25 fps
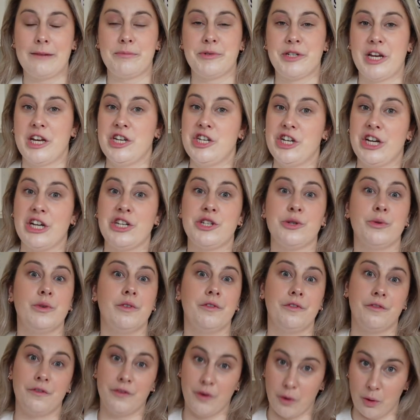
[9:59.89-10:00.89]
up changing it to a
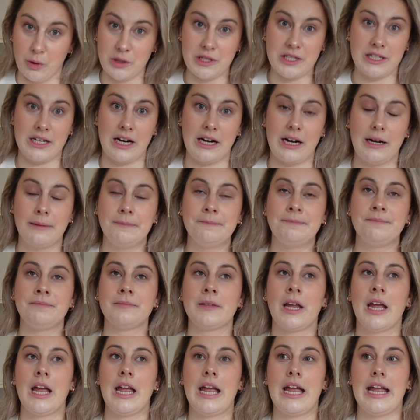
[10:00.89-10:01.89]
four star.
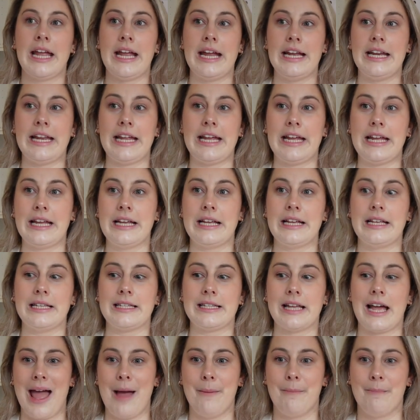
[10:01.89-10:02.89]
It
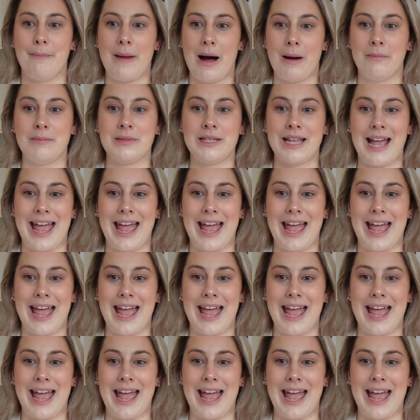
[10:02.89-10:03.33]
is mum's